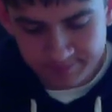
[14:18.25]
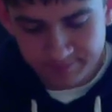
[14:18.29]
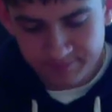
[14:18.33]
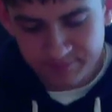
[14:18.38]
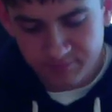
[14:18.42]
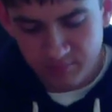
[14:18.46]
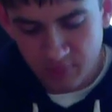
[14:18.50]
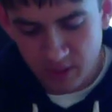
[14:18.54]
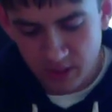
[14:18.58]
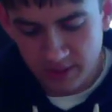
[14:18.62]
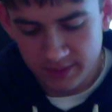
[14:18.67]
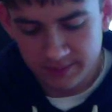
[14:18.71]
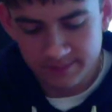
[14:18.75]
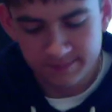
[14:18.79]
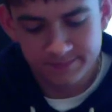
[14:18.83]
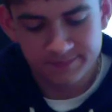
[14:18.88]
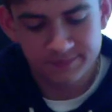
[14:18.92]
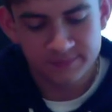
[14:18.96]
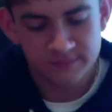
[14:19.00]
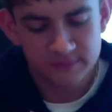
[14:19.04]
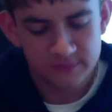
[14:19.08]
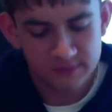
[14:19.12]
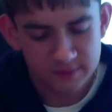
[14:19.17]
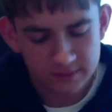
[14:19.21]
But
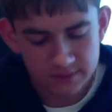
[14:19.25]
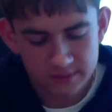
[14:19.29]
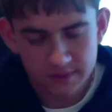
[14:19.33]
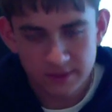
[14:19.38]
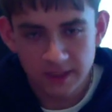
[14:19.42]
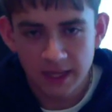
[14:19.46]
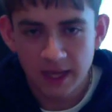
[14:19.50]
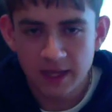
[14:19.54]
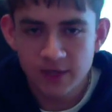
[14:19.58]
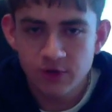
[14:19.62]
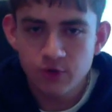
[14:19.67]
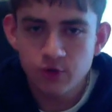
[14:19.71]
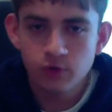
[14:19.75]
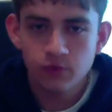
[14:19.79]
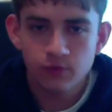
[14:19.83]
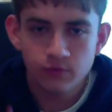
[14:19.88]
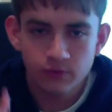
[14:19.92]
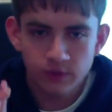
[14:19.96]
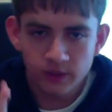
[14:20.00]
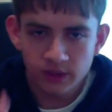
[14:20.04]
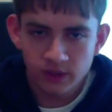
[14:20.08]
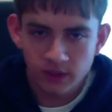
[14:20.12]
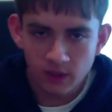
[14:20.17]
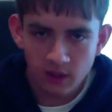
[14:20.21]
I use
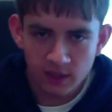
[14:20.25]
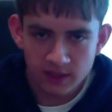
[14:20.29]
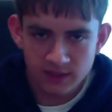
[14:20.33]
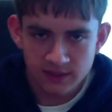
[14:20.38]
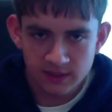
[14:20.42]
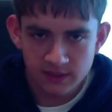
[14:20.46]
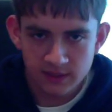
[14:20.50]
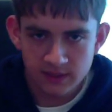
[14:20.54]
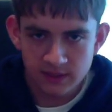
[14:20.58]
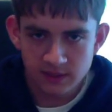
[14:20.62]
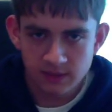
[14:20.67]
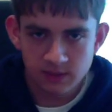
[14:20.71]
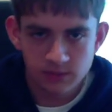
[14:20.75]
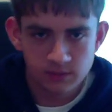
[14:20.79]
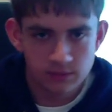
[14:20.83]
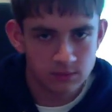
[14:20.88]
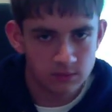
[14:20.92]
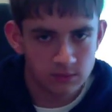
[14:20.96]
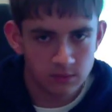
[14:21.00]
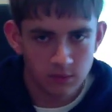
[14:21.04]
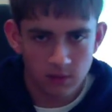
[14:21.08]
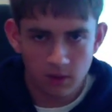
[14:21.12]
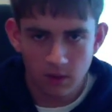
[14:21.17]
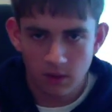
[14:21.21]
free lossless,
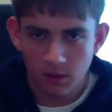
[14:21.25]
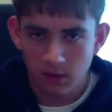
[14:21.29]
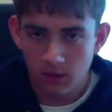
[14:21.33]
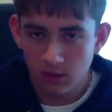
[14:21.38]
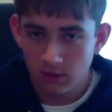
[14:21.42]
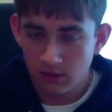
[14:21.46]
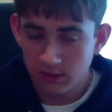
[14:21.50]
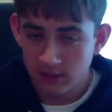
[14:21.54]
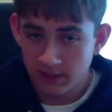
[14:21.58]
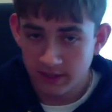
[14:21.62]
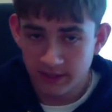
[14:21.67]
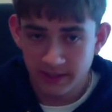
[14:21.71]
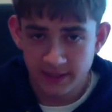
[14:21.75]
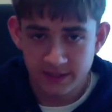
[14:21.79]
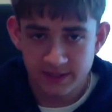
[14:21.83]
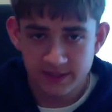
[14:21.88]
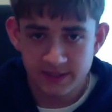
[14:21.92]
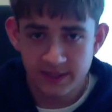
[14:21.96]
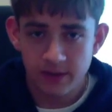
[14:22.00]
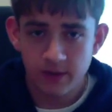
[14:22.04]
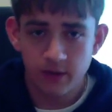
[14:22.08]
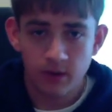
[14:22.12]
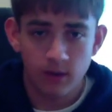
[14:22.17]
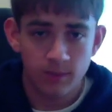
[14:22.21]
like I
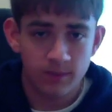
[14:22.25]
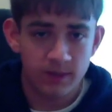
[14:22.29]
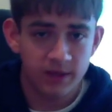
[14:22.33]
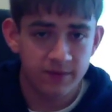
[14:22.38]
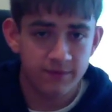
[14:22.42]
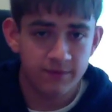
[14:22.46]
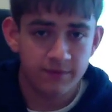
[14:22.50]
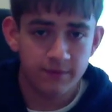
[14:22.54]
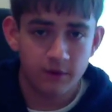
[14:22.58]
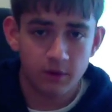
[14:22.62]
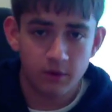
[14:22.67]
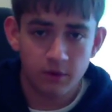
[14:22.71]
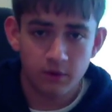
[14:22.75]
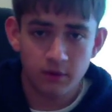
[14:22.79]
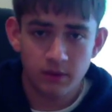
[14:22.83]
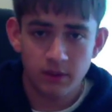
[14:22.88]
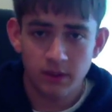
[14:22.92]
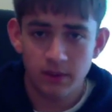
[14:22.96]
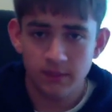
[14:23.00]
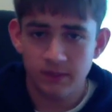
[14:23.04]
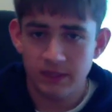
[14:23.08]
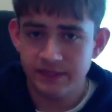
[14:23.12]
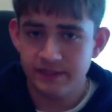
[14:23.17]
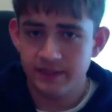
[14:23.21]
said, on my phone
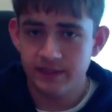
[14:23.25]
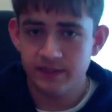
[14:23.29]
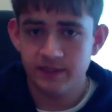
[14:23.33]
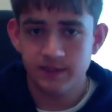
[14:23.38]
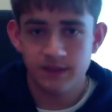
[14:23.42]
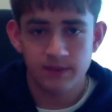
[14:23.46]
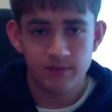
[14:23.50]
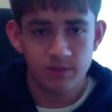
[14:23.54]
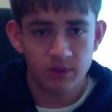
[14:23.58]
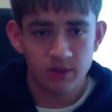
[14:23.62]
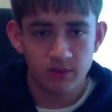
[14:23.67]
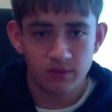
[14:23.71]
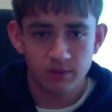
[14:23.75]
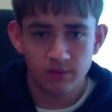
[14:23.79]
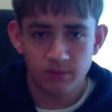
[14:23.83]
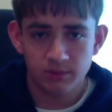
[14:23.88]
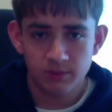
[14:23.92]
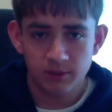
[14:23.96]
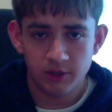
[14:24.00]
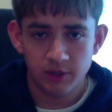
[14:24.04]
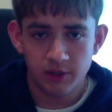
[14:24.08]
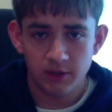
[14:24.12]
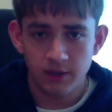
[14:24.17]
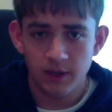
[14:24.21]
and my Sensa MP3
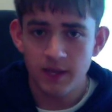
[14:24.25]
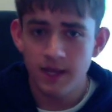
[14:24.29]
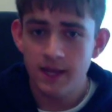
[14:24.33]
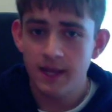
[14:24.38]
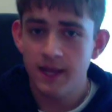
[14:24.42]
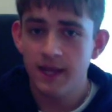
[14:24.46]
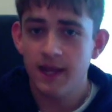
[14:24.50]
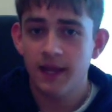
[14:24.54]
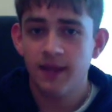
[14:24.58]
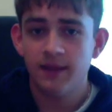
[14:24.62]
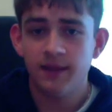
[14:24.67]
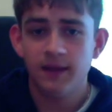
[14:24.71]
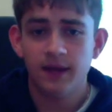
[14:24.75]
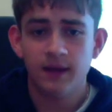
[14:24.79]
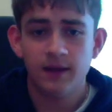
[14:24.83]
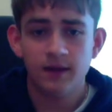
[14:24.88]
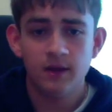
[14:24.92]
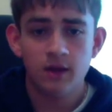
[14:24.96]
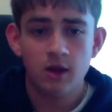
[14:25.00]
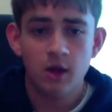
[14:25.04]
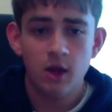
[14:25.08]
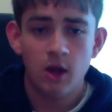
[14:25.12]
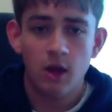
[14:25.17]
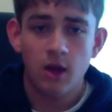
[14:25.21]
player. And
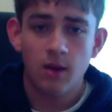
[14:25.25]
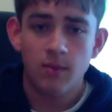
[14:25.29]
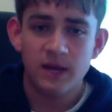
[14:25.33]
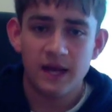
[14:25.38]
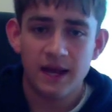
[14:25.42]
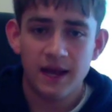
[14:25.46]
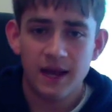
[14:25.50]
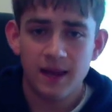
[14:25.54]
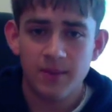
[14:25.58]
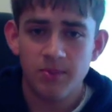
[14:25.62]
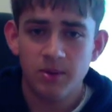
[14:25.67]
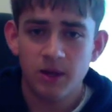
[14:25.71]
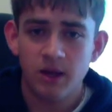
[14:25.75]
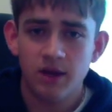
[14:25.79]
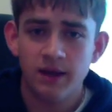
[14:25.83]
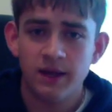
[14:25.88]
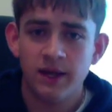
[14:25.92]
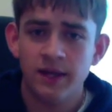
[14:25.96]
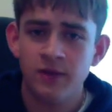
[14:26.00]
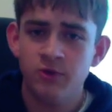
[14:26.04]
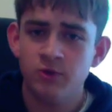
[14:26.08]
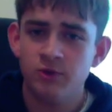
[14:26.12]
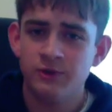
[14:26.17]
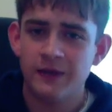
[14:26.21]
then on my iPod, I
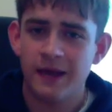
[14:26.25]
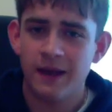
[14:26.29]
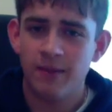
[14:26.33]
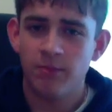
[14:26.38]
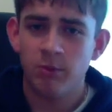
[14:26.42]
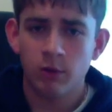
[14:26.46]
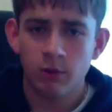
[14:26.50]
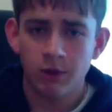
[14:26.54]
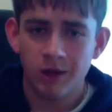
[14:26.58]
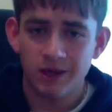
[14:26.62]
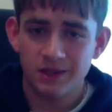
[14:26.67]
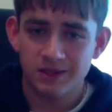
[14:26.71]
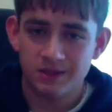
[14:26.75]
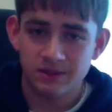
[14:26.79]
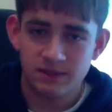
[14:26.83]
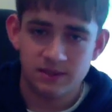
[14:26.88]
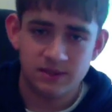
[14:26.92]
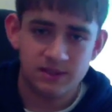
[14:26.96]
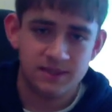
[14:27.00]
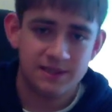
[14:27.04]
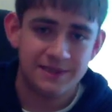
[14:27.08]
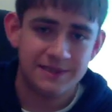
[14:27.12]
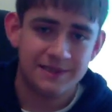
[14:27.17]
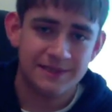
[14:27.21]
use Apple lossless
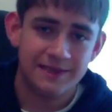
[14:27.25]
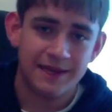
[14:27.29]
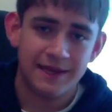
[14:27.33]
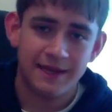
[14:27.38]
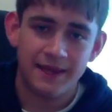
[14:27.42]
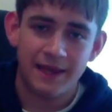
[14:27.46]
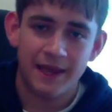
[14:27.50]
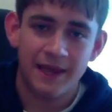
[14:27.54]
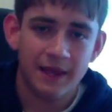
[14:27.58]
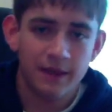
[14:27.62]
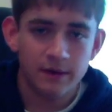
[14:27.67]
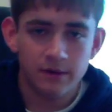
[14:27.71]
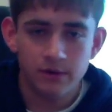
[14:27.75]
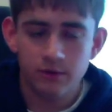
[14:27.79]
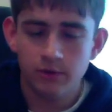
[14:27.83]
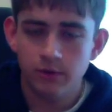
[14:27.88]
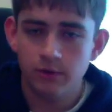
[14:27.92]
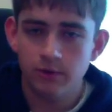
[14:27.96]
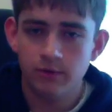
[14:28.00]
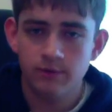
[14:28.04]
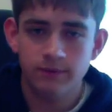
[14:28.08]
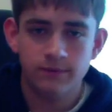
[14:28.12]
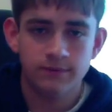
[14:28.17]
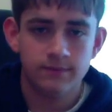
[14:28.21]
since I can't
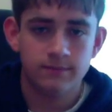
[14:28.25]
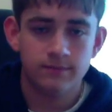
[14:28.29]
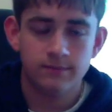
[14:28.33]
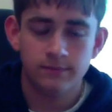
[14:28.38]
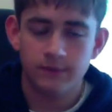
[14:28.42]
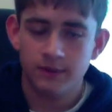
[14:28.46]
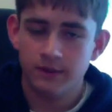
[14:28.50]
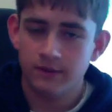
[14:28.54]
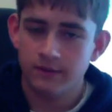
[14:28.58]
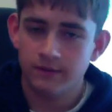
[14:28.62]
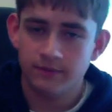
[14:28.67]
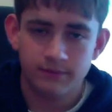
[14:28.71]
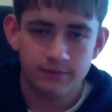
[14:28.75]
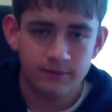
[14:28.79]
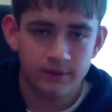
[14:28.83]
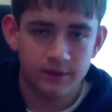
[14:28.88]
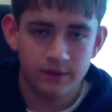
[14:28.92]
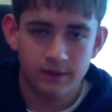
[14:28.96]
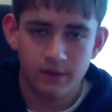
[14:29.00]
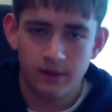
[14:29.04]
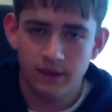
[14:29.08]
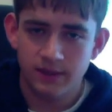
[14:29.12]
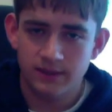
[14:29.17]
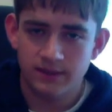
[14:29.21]
do free
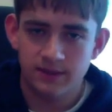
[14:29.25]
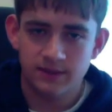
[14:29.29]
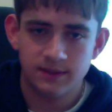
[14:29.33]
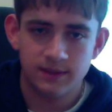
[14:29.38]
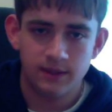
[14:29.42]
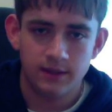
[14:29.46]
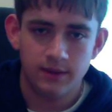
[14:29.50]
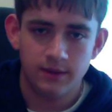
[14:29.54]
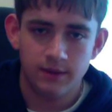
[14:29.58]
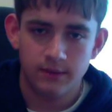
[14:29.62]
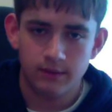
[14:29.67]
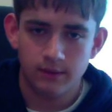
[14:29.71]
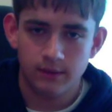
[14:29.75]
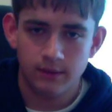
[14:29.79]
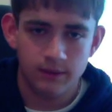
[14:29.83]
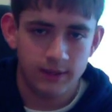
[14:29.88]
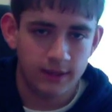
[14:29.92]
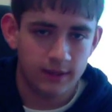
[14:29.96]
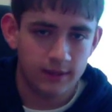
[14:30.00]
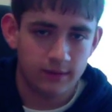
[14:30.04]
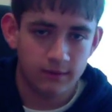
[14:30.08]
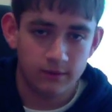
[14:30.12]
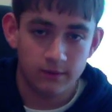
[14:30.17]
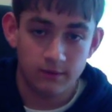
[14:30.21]
lossless audio
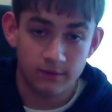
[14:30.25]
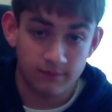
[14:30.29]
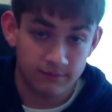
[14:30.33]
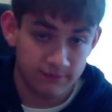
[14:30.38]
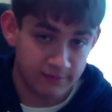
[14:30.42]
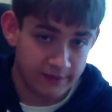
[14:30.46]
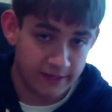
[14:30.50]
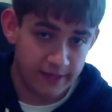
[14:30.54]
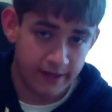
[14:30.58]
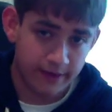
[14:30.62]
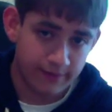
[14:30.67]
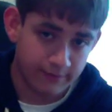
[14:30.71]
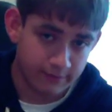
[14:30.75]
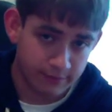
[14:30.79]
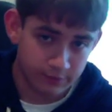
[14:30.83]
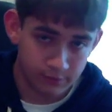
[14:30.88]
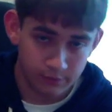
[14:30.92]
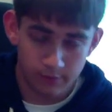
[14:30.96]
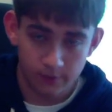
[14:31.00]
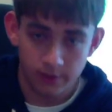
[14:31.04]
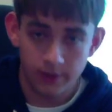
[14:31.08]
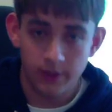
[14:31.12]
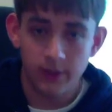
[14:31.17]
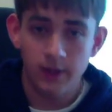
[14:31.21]
codec, or FLAC for
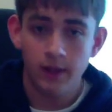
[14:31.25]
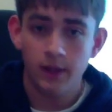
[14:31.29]
short,